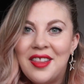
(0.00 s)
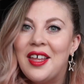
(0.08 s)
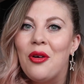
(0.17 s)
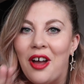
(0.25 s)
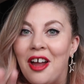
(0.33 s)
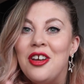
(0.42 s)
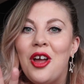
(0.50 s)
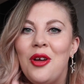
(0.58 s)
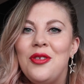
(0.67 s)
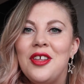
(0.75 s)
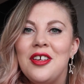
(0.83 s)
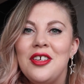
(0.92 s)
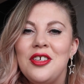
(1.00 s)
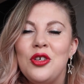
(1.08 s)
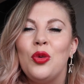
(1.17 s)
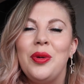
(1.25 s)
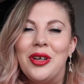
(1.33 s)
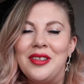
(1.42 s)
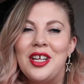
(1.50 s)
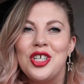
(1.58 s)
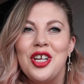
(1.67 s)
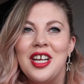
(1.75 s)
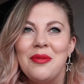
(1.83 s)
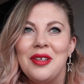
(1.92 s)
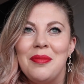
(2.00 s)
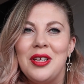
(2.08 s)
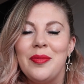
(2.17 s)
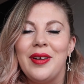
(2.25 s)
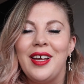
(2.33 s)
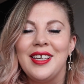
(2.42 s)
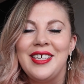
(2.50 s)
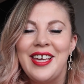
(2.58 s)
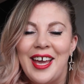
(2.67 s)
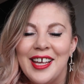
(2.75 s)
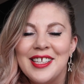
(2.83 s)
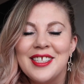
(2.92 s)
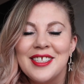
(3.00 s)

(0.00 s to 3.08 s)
that I know that you'll be on that journey with me and you'll be like, yes.